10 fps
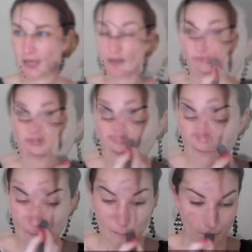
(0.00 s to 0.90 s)

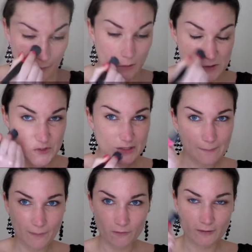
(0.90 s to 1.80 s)
foundation brush, just really
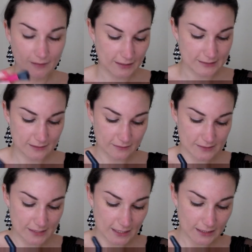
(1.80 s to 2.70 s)
buffing that into the
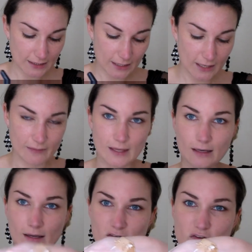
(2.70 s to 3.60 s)
skin, and then
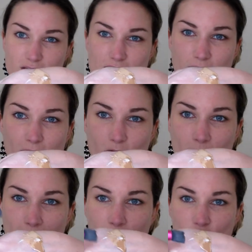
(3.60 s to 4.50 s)
if you can see on the back of my
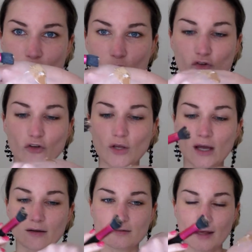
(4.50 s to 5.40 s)
hand, I've just got the two
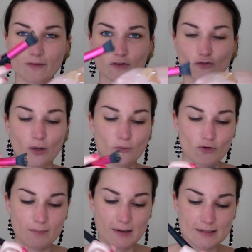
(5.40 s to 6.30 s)
colours and the Strobe
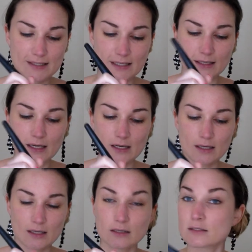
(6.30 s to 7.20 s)
Cream mixed in.
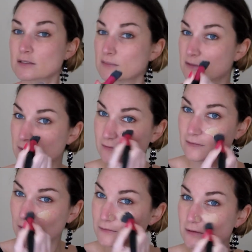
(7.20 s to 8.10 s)
So I'm just mixing
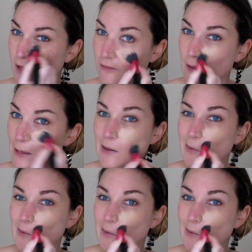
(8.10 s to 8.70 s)
those together